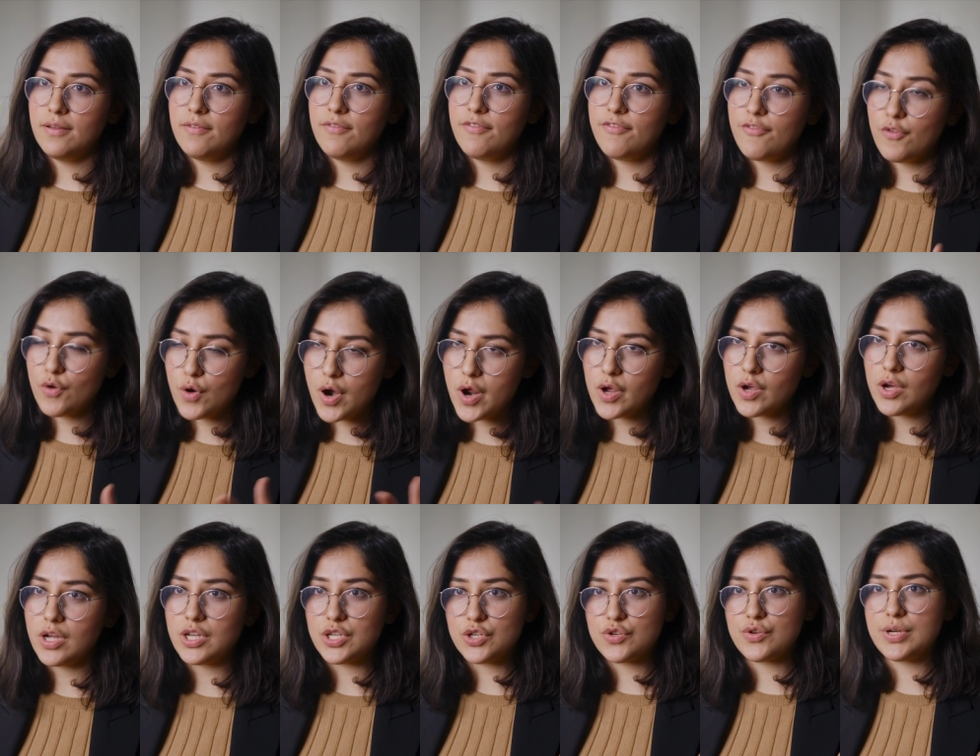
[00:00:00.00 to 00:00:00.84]
for our
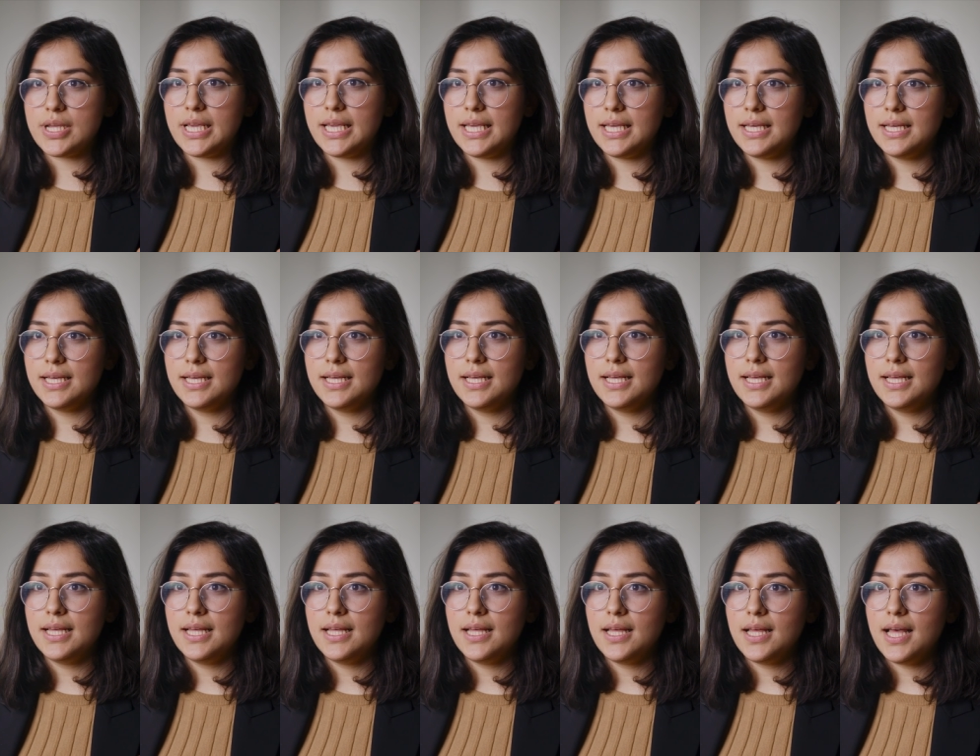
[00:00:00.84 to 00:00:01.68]
country
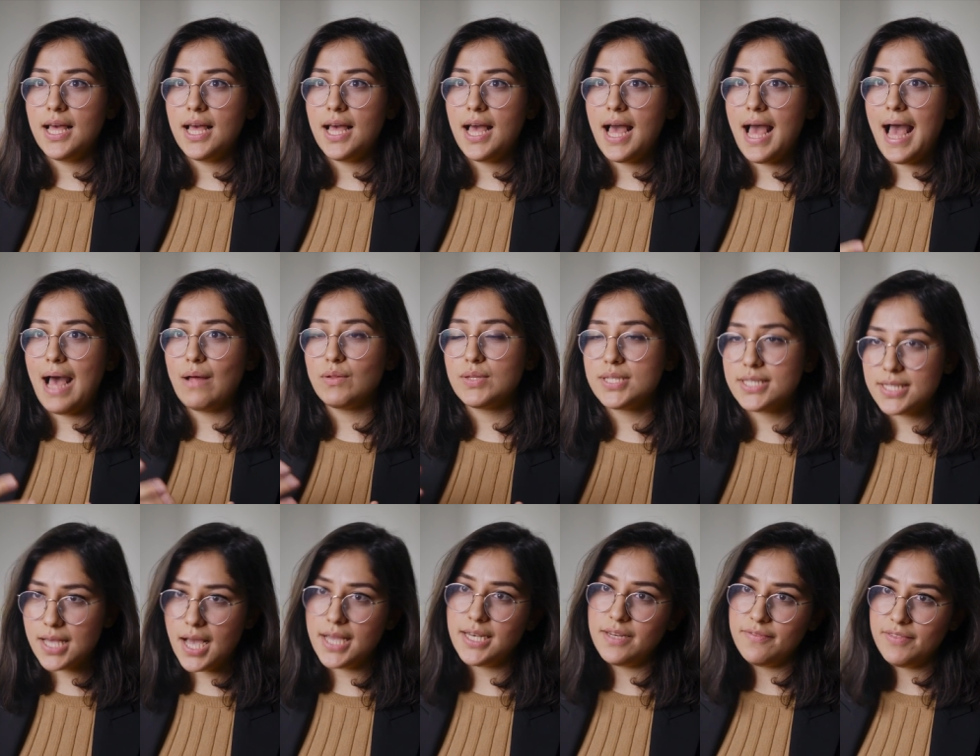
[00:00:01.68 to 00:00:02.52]

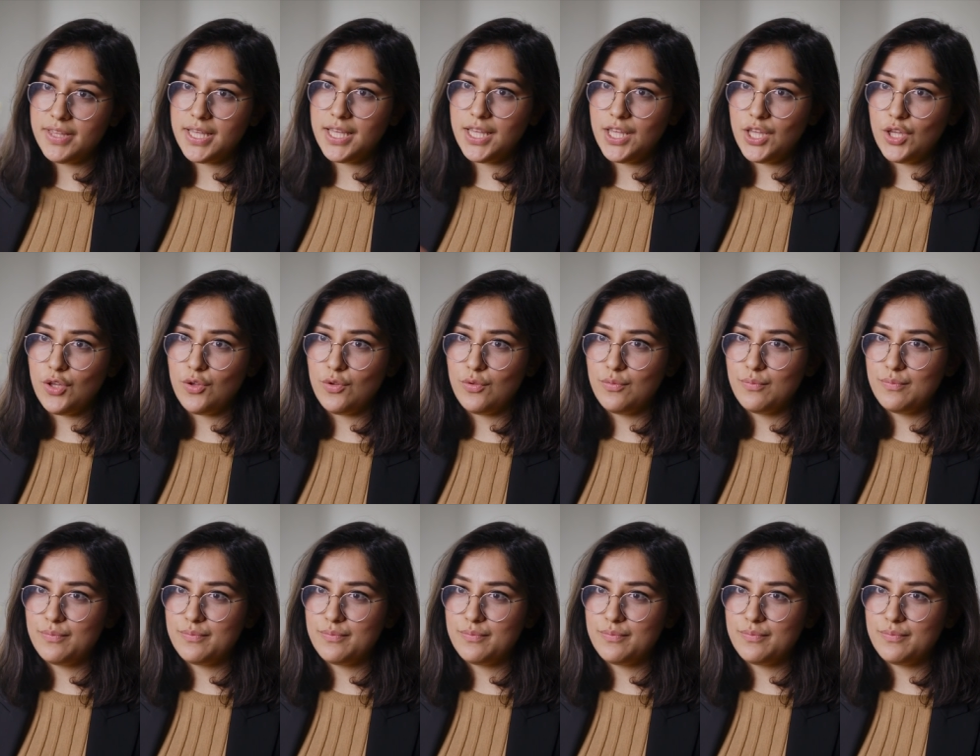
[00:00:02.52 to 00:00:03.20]
outside of the EU.